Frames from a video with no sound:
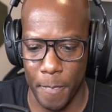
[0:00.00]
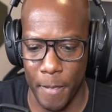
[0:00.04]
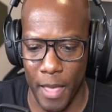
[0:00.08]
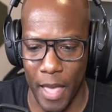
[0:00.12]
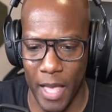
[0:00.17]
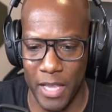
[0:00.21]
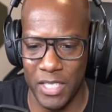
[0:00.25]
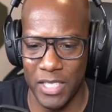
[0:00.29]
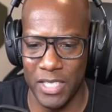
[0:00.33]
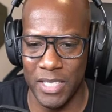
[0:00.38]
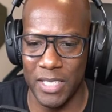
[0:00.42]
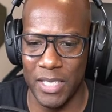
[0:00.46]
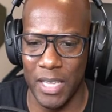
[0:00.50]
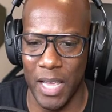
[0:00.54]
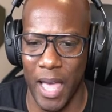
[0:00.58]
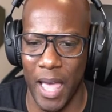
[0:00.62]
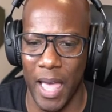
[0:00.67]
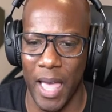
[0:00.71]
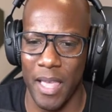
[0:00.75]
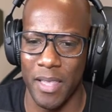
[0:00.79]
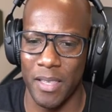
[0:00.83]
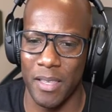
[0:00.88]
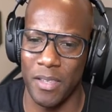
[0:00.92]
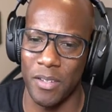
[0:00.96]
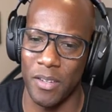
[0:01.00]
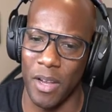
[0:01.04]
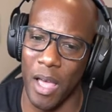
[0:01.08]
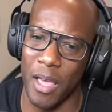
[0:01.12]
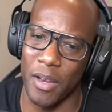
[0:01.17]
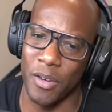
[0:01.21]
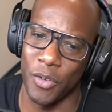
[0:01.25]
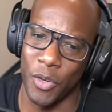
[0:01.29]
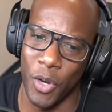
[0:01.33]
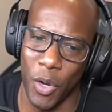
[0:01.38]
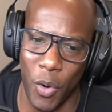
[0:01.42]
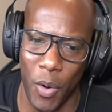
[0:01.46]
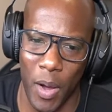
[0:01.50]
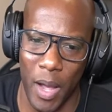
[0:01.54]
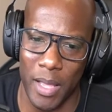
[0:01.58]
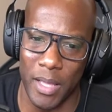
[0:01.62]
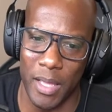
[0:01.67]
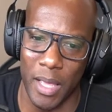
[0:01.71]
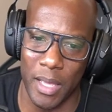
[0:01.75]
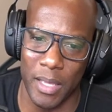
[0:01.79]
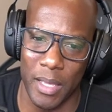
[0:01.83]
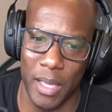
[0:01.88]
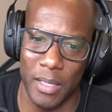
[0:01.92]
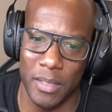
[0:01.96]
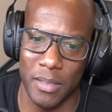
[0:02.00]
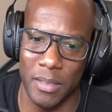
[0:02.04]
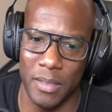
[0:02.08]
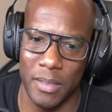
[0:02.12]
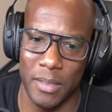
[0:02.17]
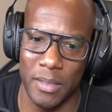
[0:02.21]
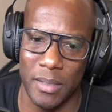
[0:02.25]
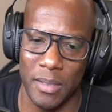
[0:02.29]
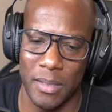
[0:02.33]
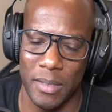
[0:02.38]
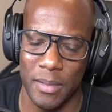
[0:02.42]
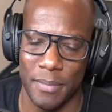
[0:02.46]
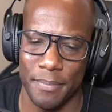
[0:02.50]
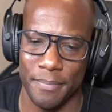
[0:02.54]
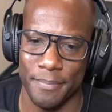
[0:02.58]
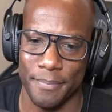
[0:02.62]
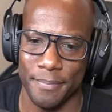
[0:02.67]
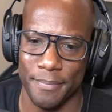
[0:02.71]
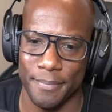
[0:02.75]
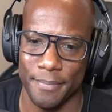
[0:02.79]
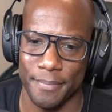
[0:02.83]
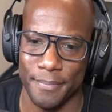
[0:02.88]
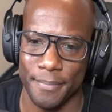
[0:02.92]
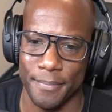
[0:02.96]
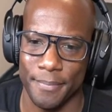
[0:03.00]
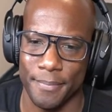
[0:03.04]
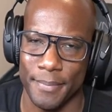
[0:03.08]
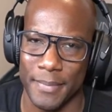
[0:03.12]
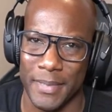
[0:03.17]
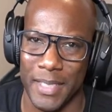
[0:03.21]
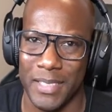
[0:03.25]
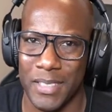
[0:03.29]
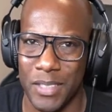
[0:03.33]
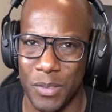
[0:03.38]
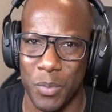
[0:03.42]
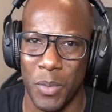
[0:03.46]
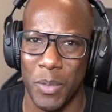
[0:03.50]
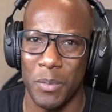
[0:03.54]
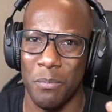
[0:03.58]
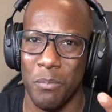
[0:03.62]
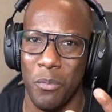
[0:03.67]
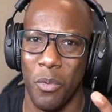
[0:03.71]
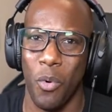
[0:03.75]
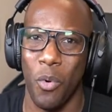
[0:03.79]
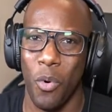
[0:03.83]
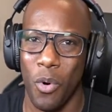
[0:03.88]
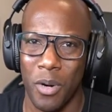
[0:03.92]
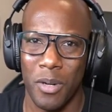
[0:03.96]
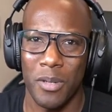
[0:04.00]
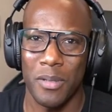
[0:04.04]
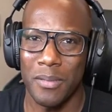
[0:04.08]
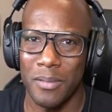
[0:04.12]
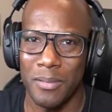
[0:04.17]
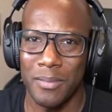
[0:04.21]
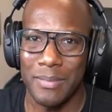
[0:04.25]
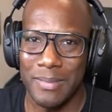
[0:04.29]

I don't know. I just want more.